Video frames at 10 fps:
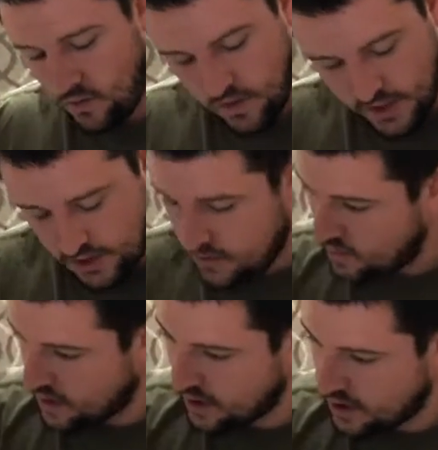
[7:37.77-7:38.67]
which
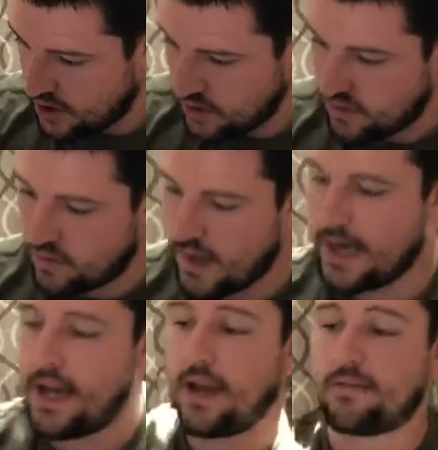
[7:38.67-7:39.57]
we're going to do right
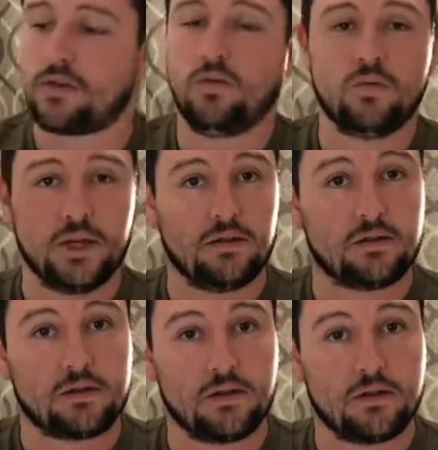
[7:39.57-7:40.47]
after we
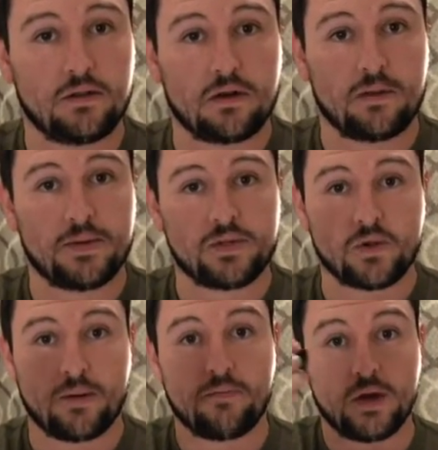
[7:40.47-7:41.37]
install our pistol grip.